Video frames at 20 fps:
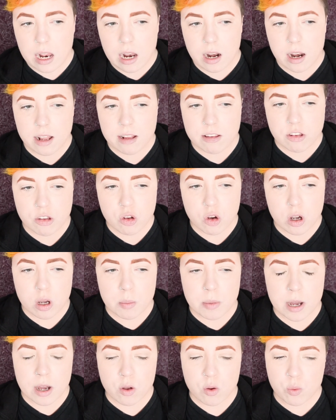let's talk
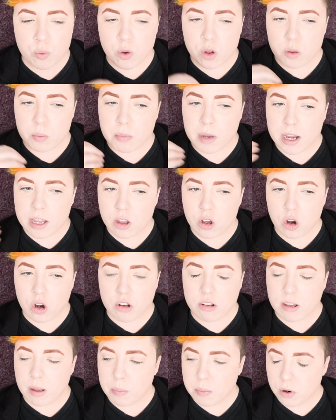about what might
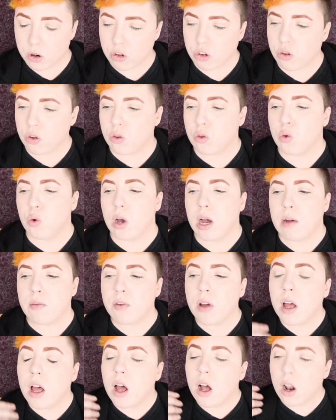cause a person to have
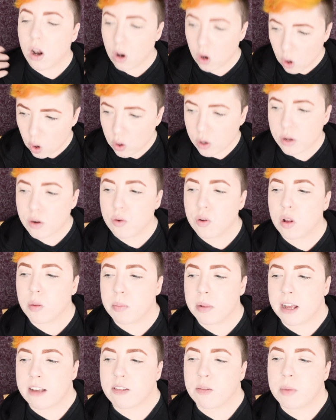low
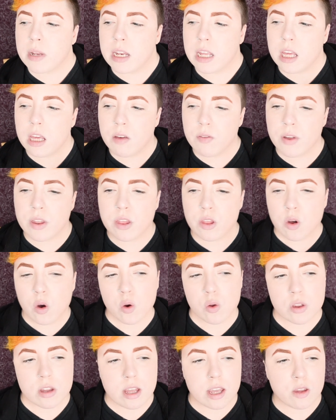ceruloplasmin even
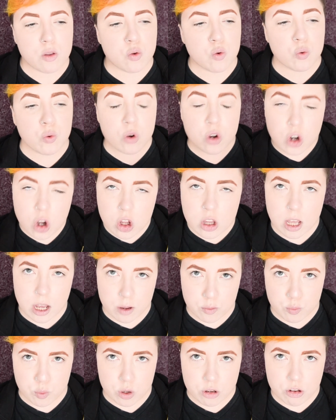though they do not
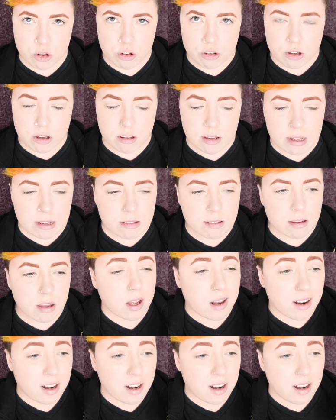have Wilson's disease.